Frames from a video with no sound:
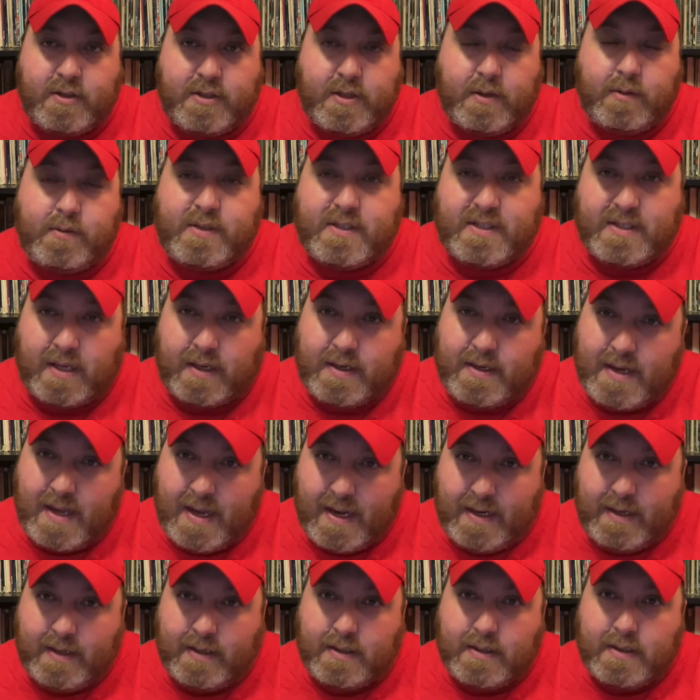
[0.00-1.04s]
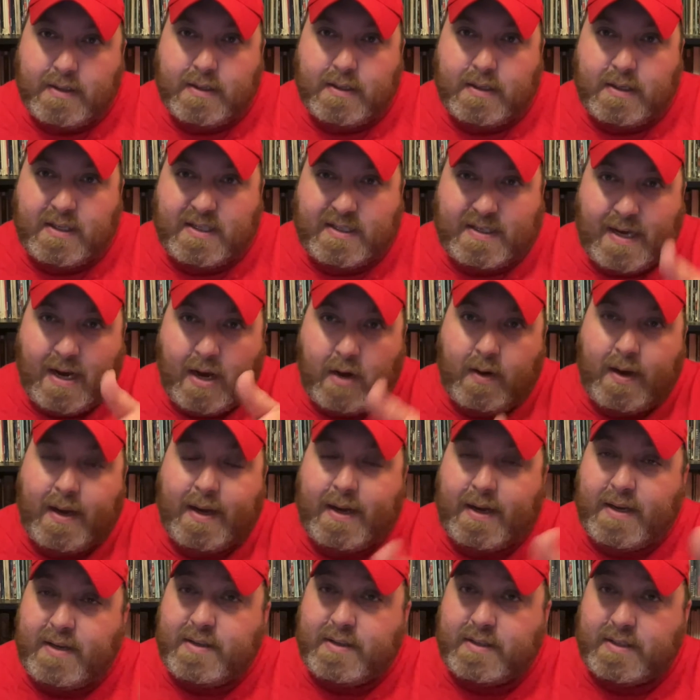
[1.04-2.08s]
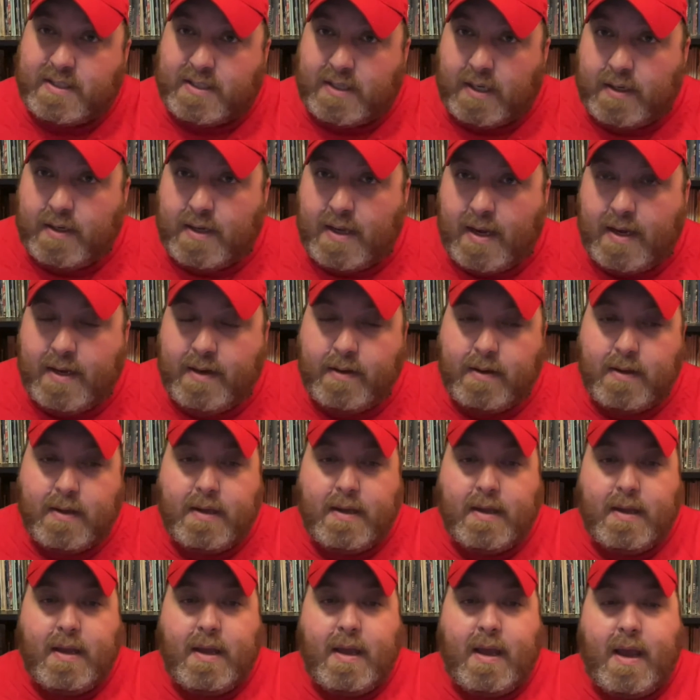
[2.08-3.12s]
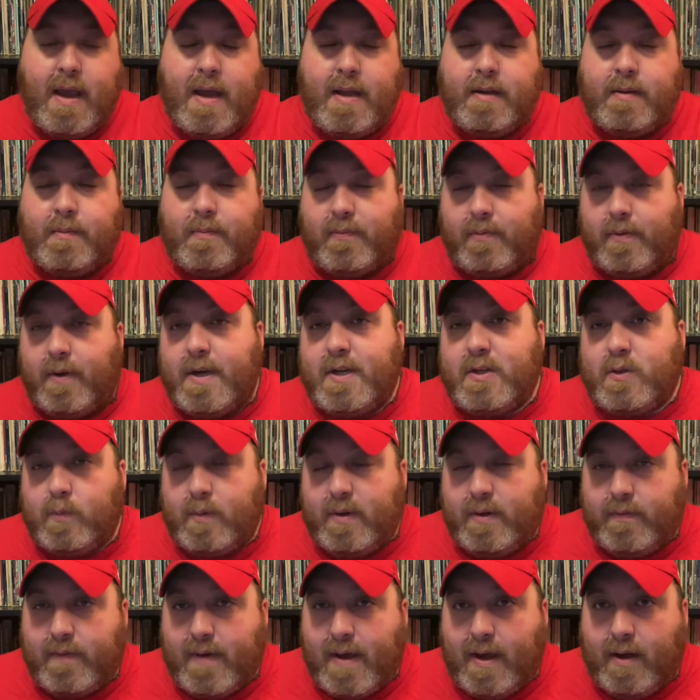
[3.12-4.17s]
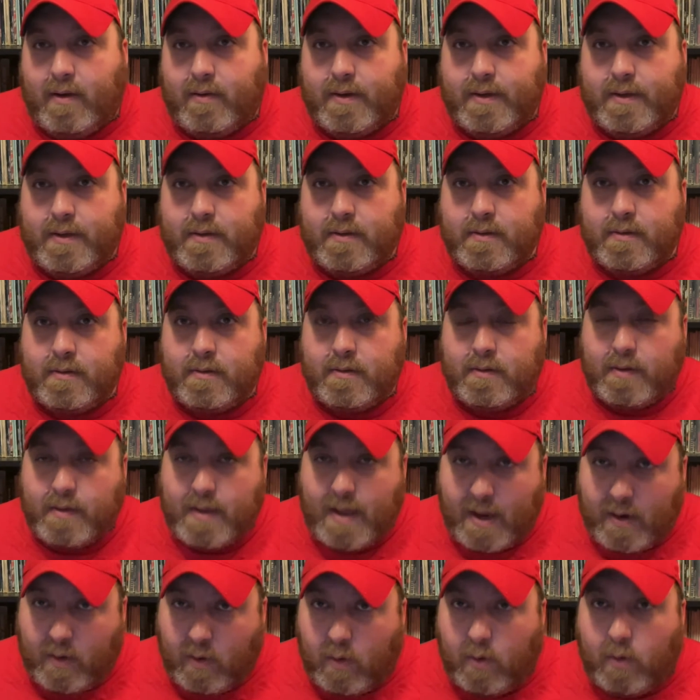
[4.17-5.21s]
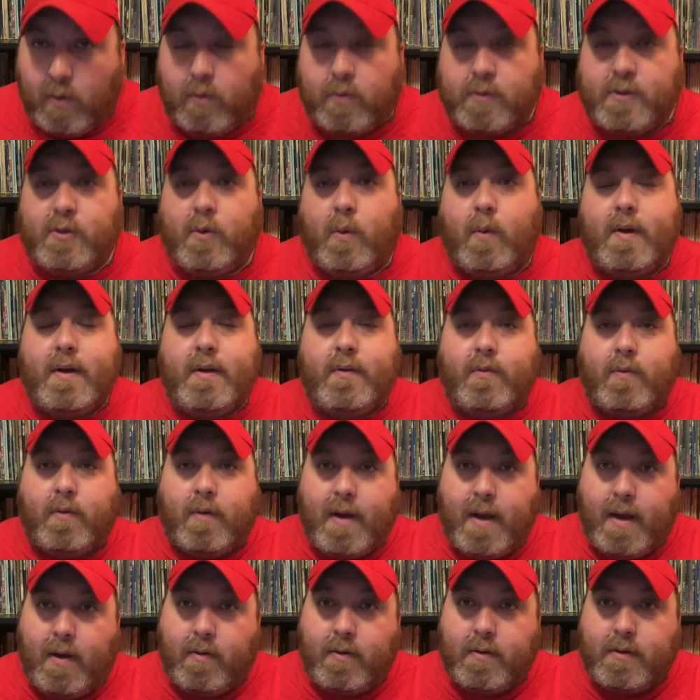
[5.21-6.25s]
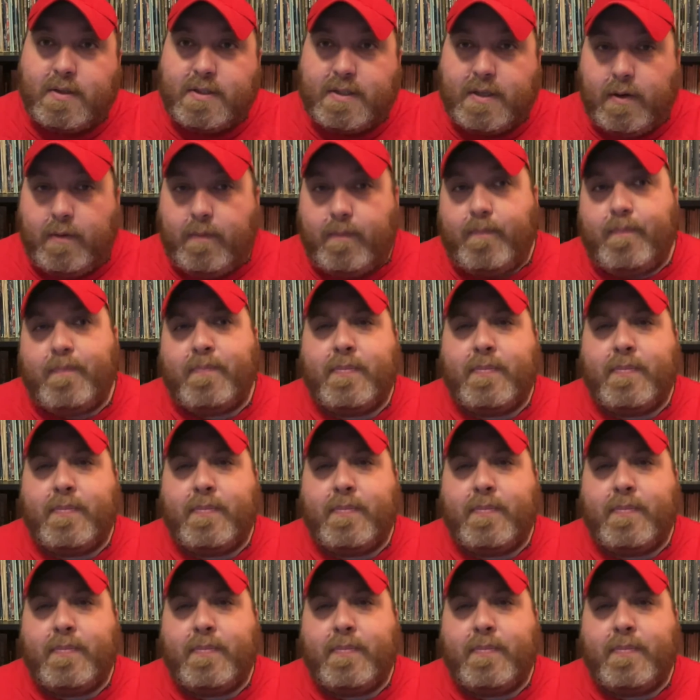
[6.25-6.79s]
So Sunday, Saturday into Sunday, and the price will be valid that whole twenty-four hours. So